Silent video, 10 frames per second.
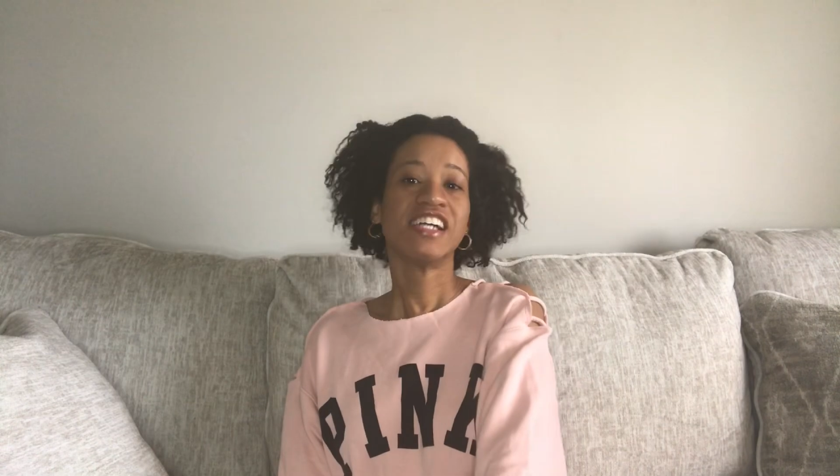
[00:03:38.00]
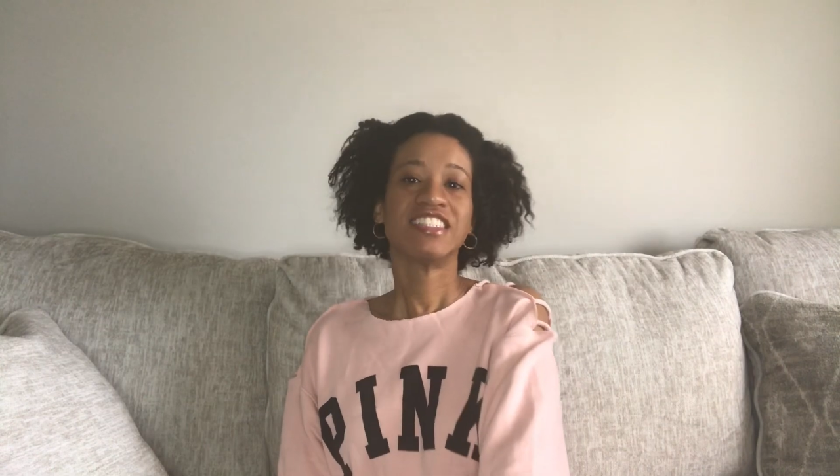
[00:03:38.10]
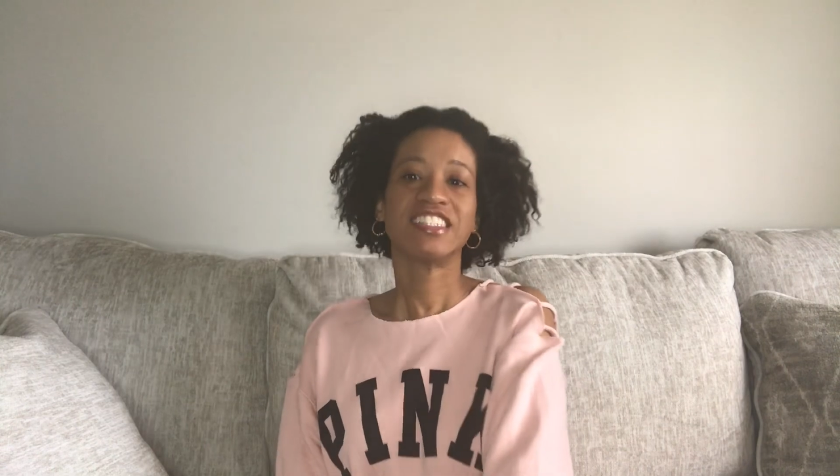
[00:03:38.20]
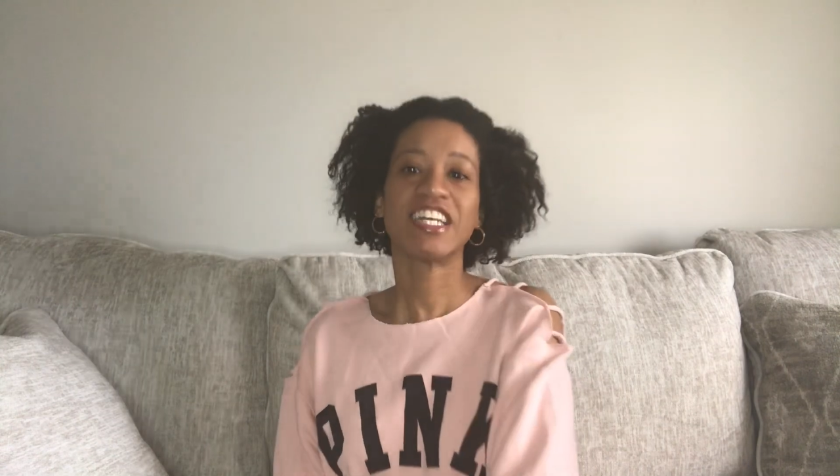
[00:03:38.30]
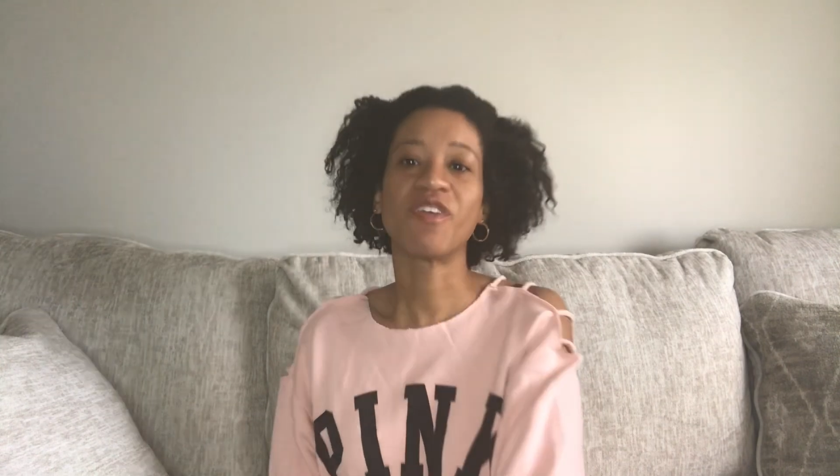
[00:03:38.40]

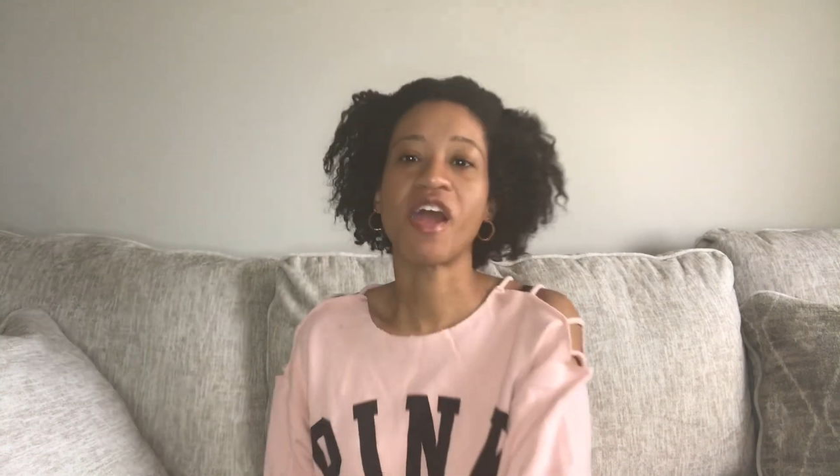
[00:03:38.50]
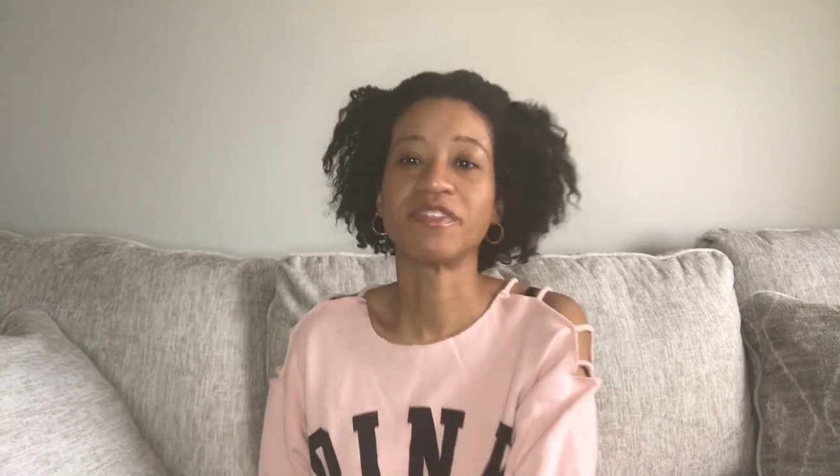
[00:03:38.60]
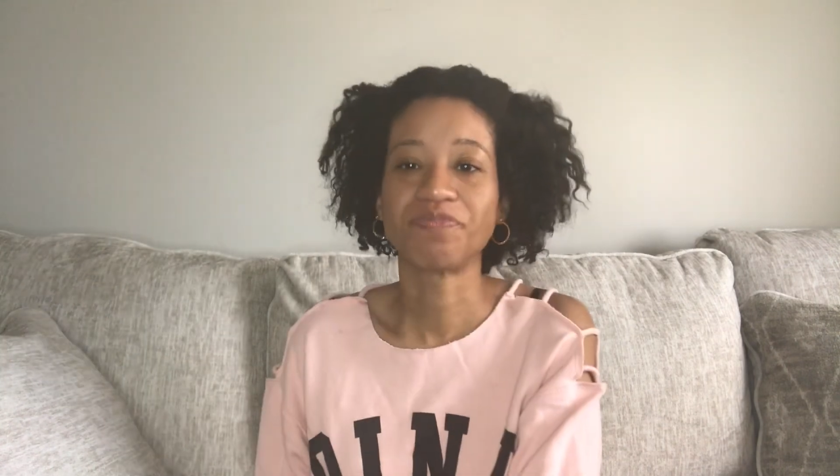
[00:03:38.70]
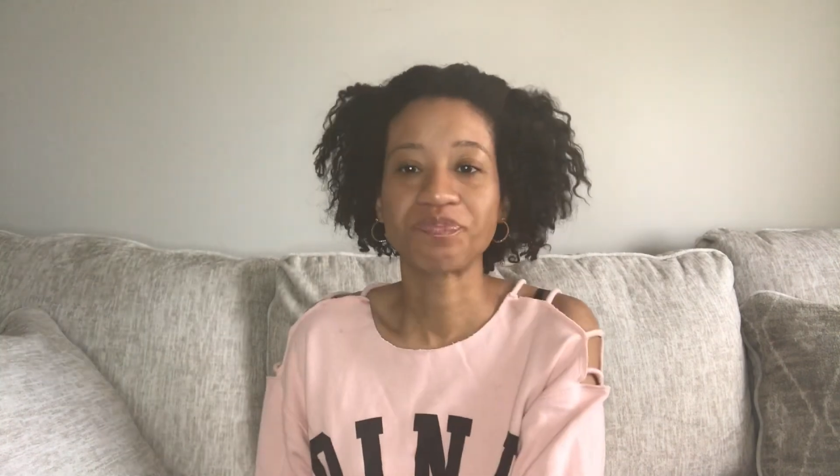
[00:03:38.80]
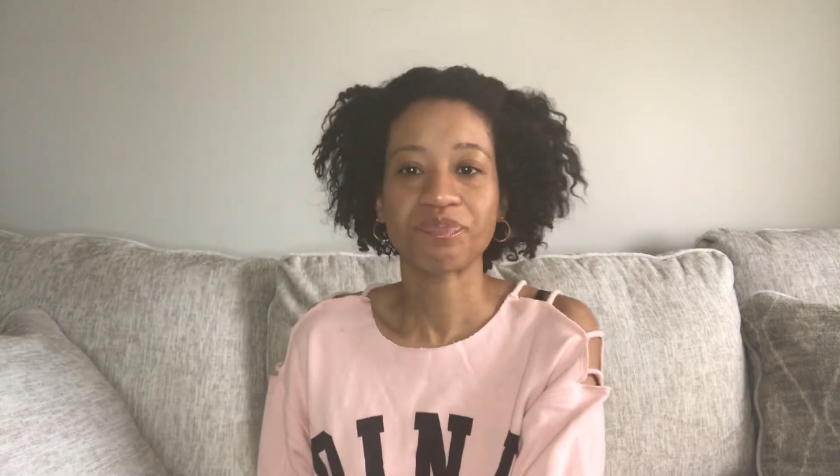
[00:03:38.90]
anyway
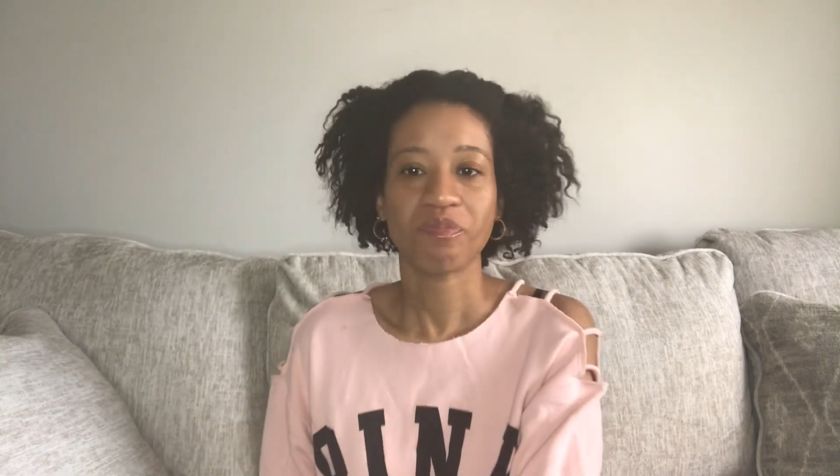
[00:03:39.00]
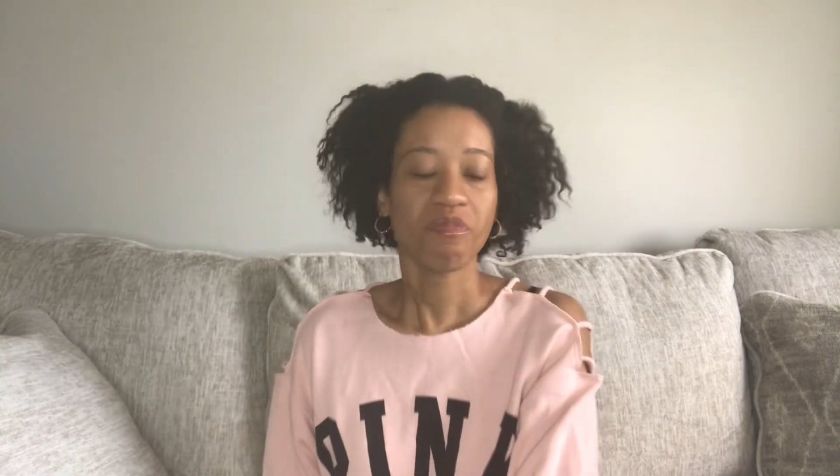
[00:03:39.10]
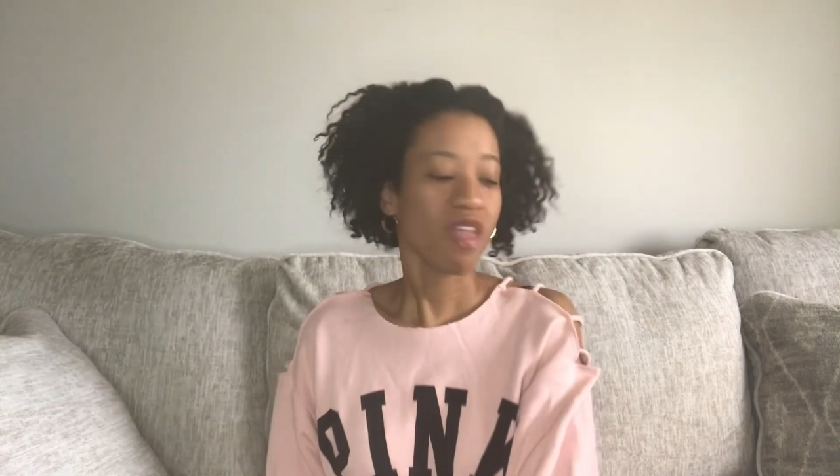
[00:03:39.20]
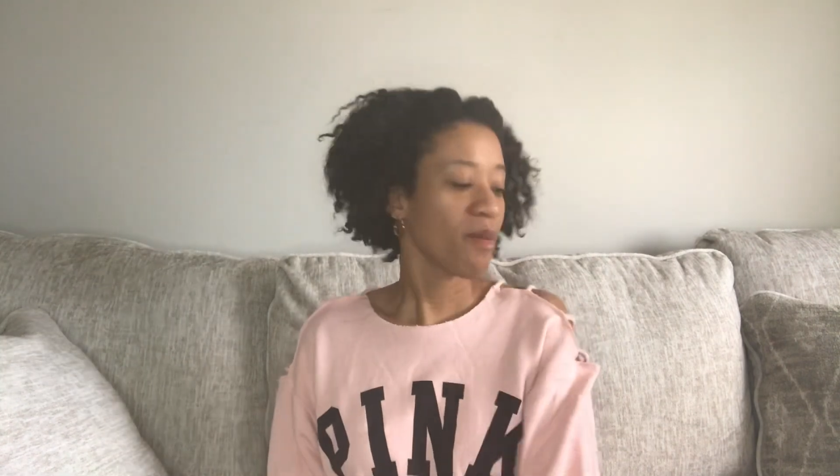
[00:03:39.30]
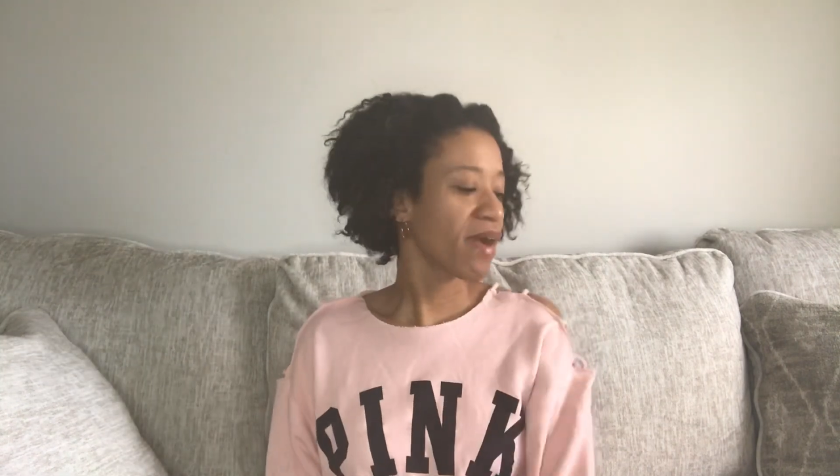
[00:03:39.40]

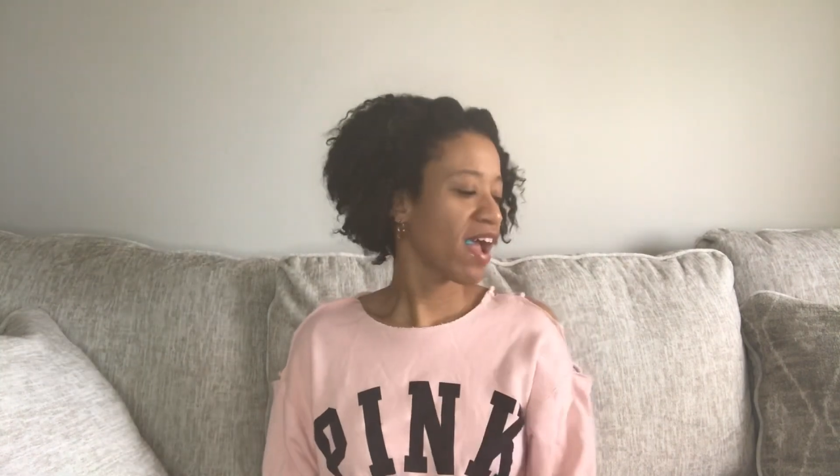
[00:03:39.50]
but